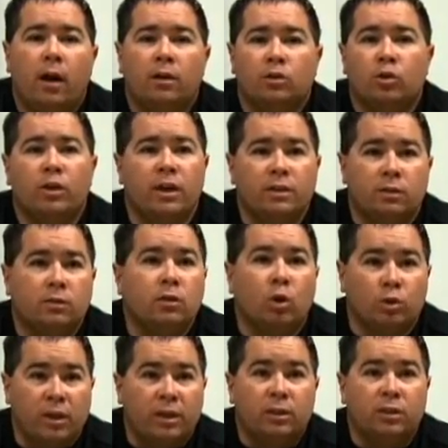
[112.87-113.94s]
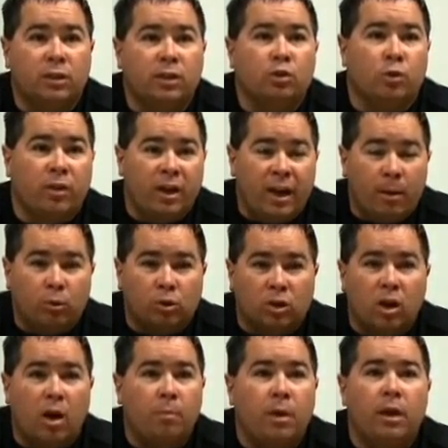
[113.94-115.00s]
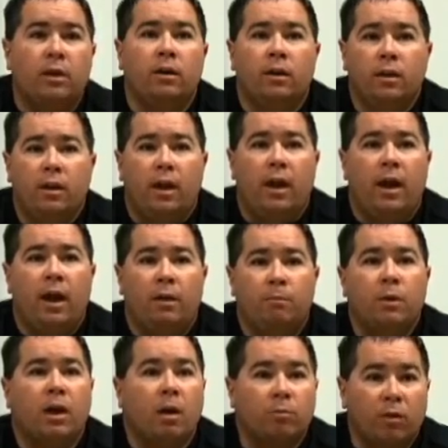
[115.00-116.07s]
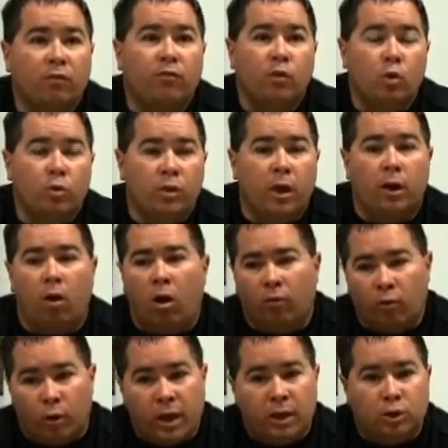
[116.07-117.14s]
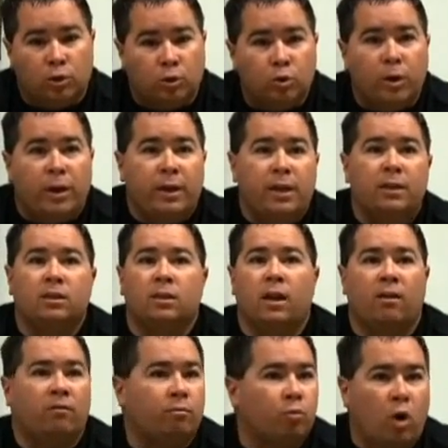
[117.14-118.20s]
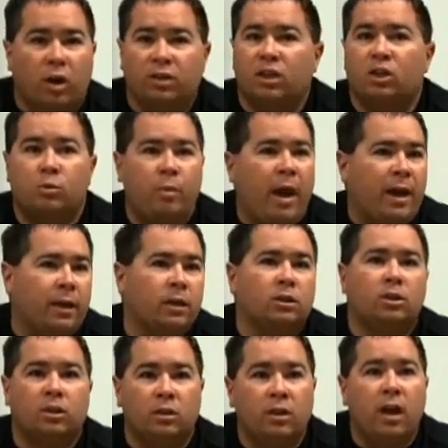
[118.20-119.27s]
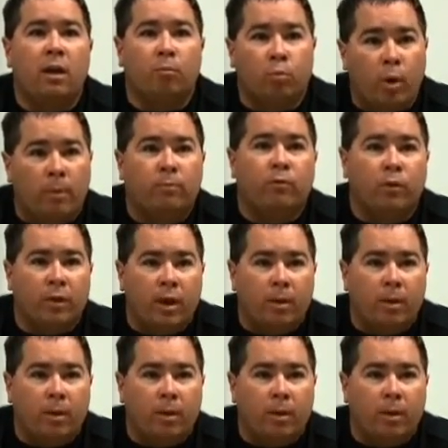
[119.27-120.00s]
So those agencies are then able to come in and pick up the food that our vocational trainees have processed, packaged, and prepped for